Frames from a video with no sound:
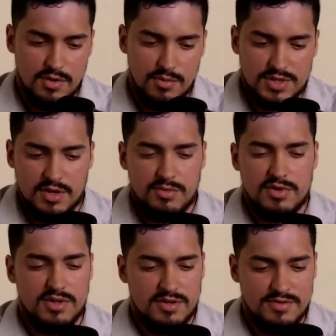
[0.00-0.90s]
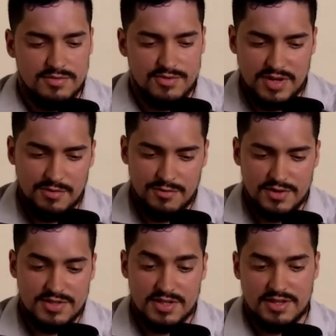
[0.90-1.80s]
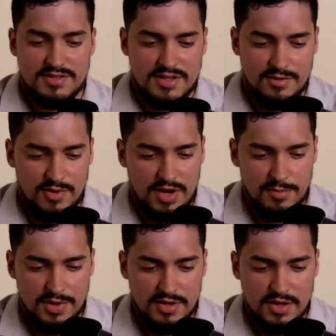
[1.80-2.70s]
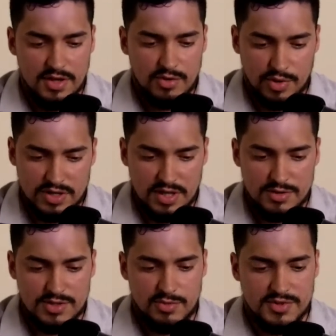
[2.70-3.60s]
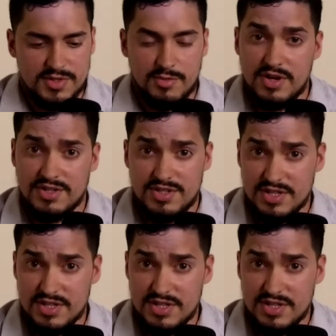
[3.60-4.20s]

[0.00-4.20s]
which I don't want to read every verse, it could take a while, but quickly I just want to summarize.